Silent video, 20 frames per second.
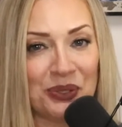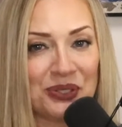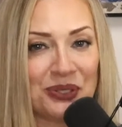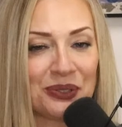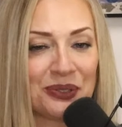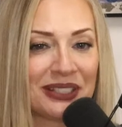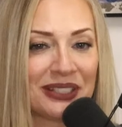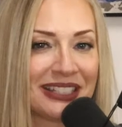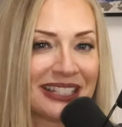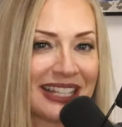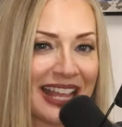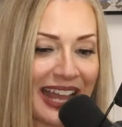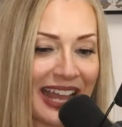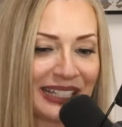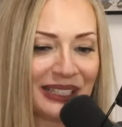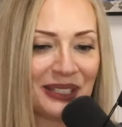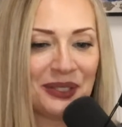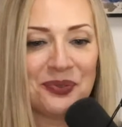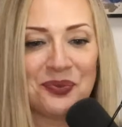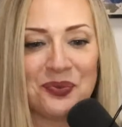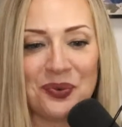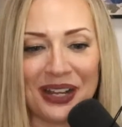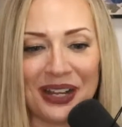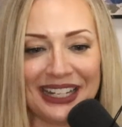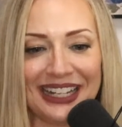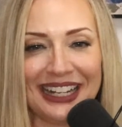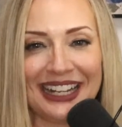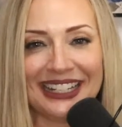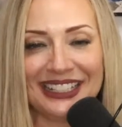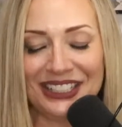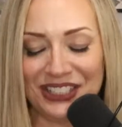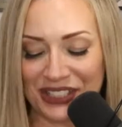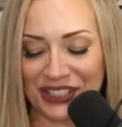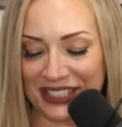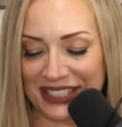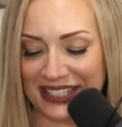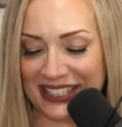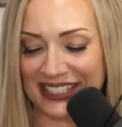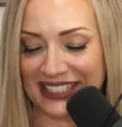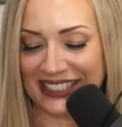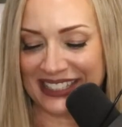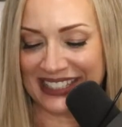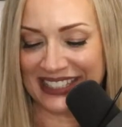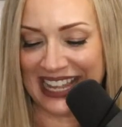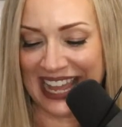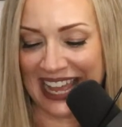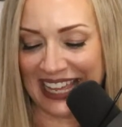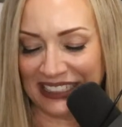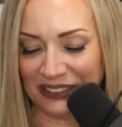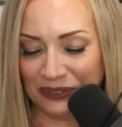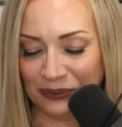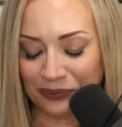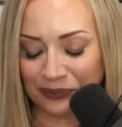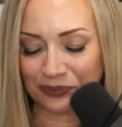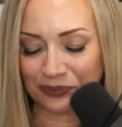So exactly what I just said.